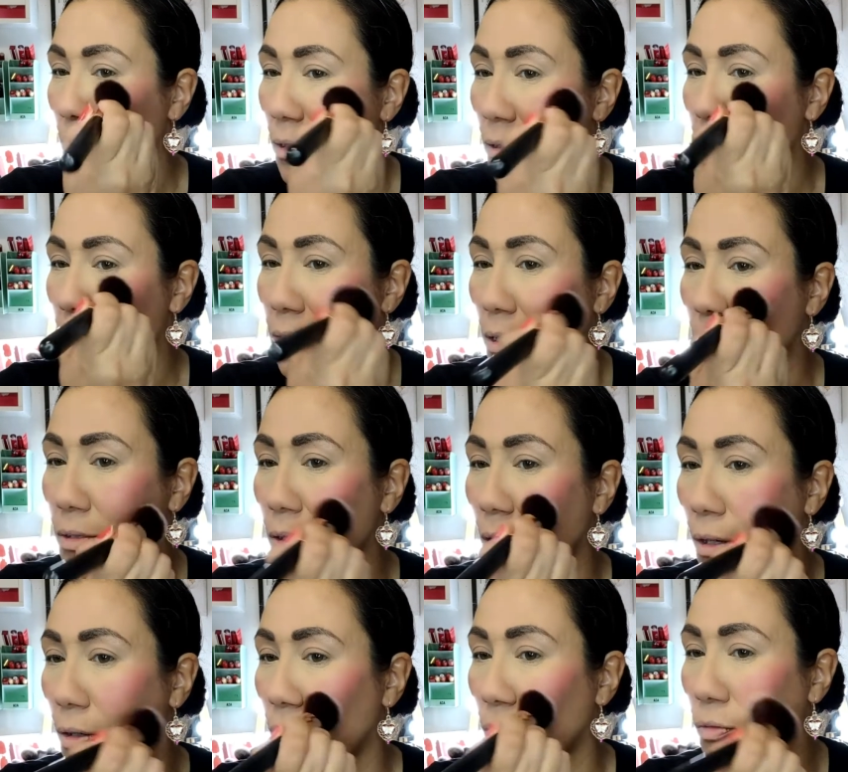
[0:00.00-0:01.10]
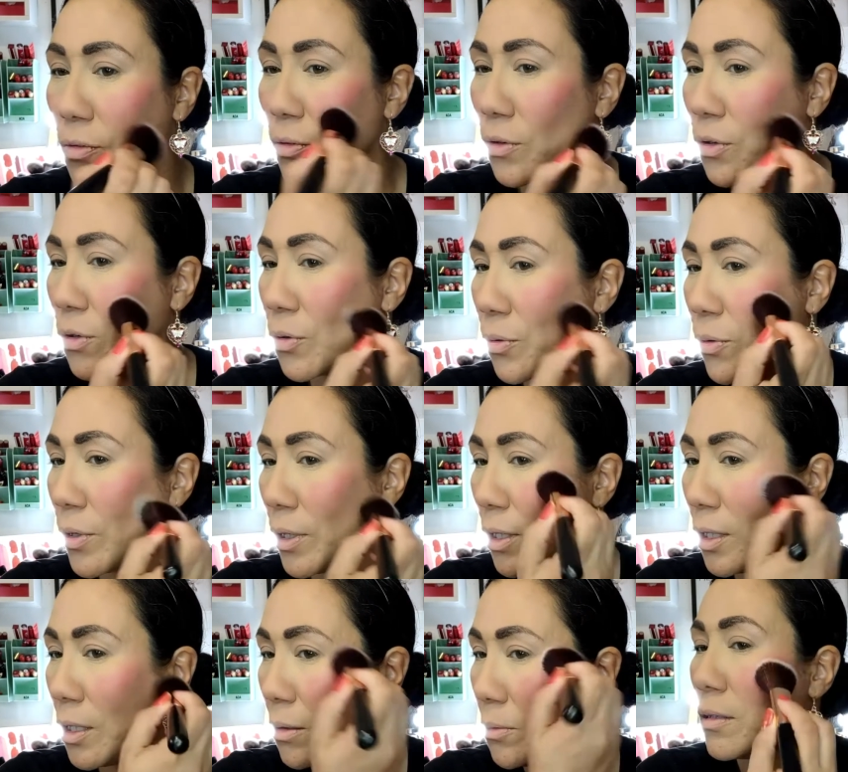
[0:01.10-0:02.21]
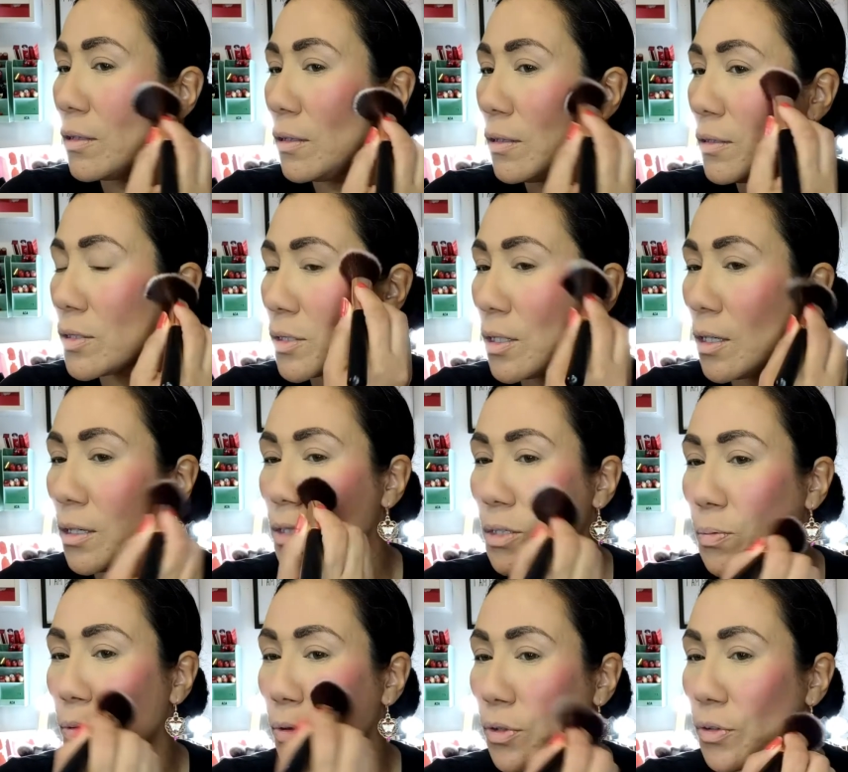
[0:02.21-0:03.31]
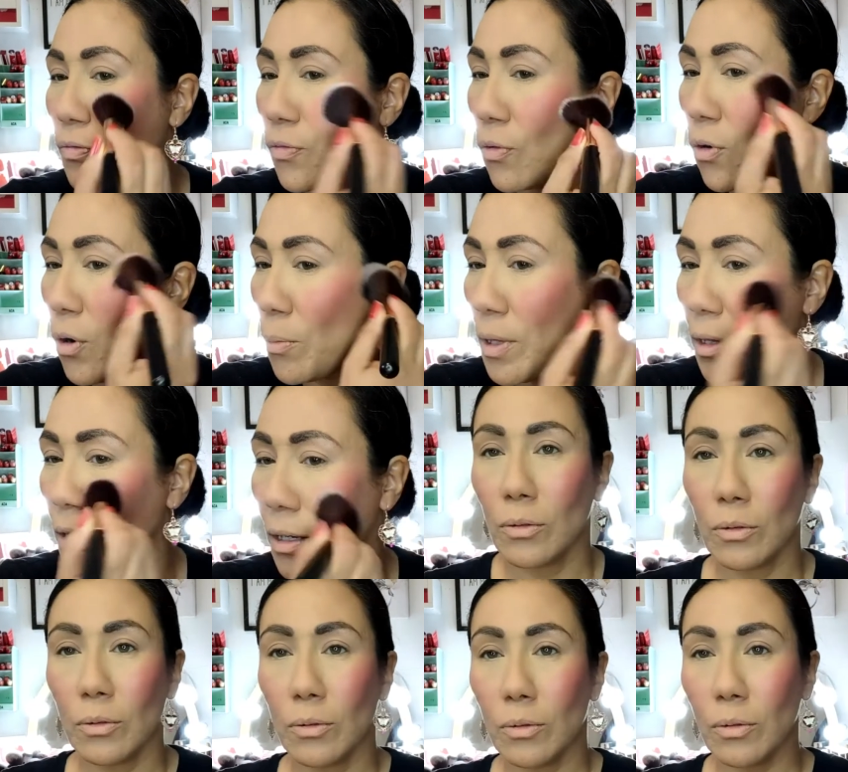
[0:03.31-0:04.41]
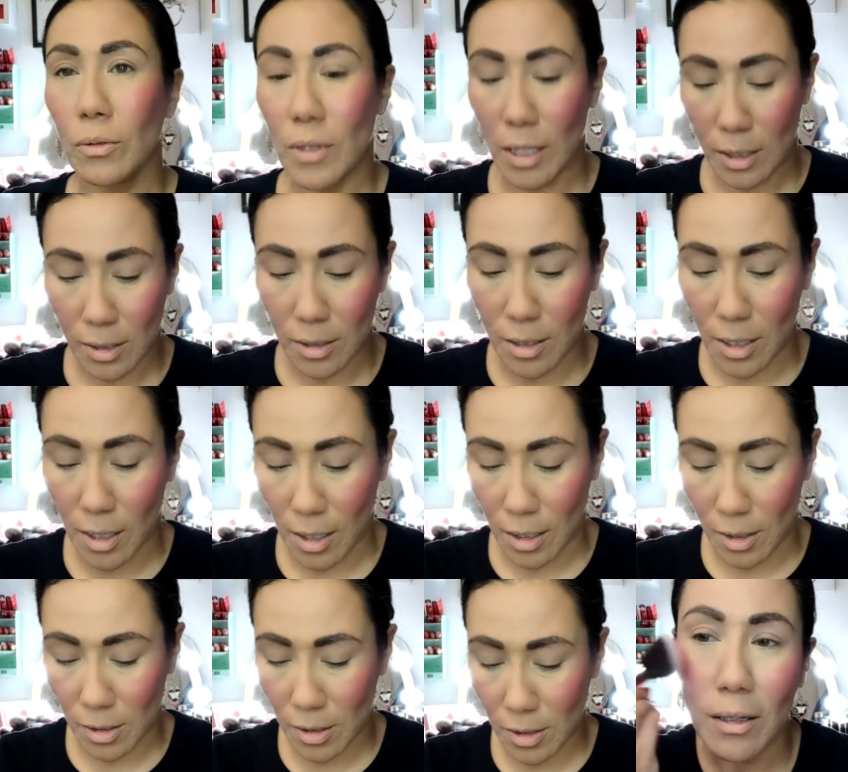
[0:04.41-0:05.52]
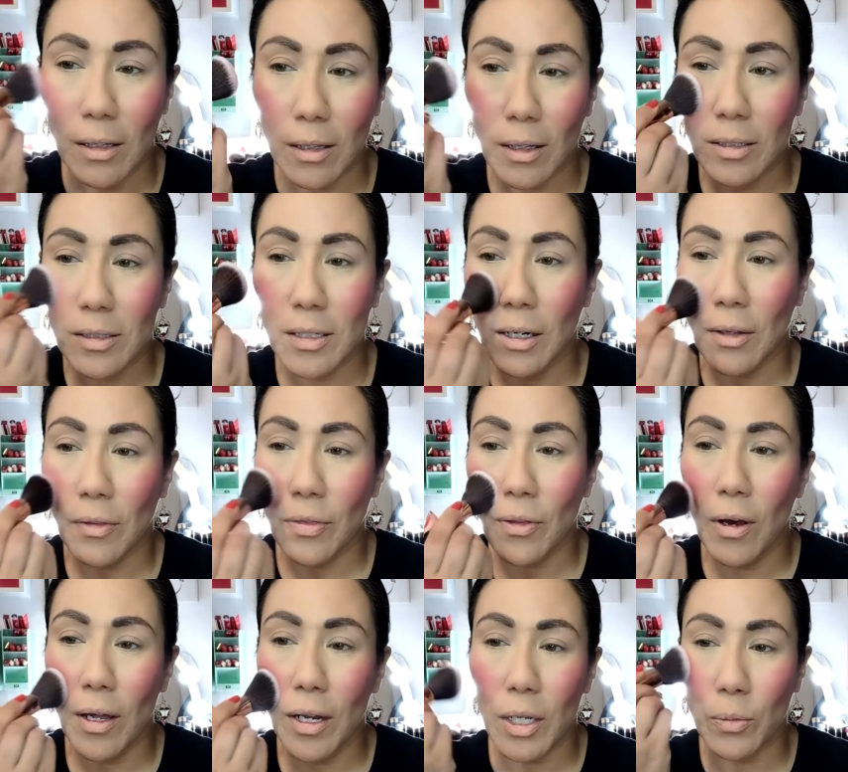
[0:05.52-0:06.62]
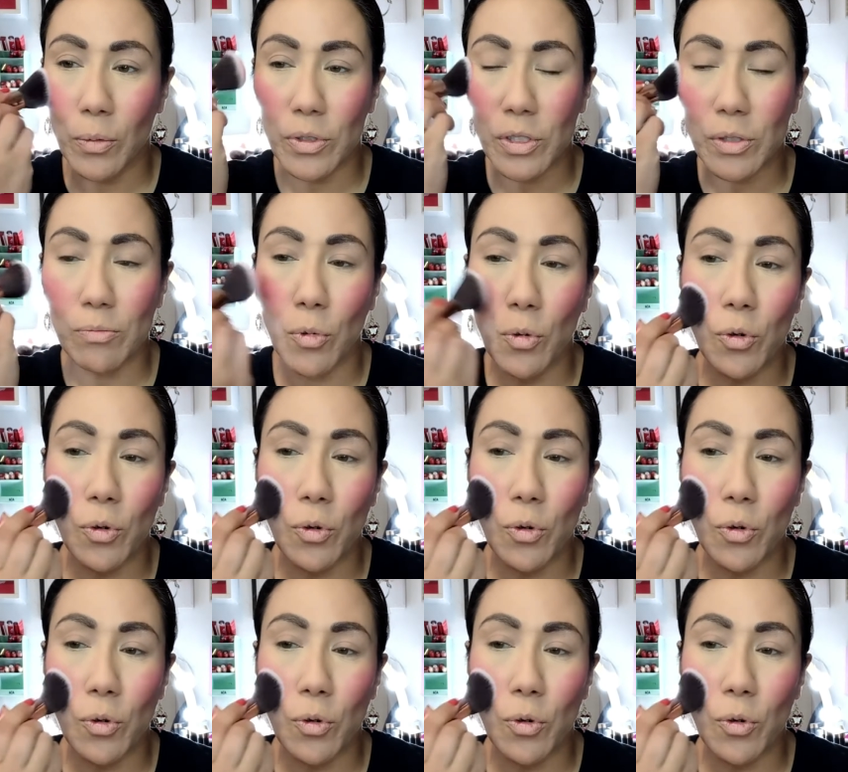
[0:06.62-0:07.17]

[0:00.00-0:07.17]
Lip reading: dust over the cream. Such a pretty formula. Ooh, that's nice. Like I said, I thought it was more